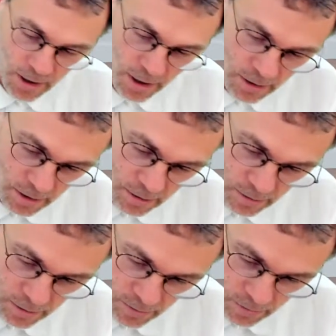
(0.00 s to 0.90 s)
and then
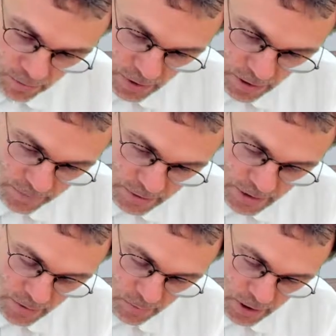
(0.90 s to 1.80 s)
we have
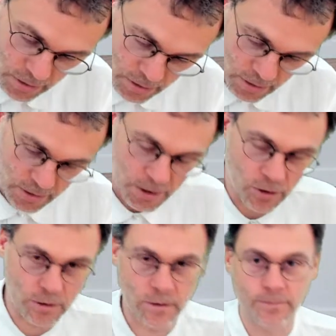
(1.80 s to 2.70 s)
z minus z
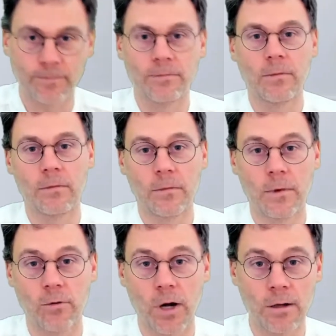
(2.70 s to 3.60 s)
naught,
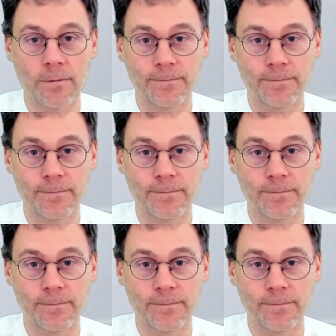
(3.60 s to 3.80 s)
right?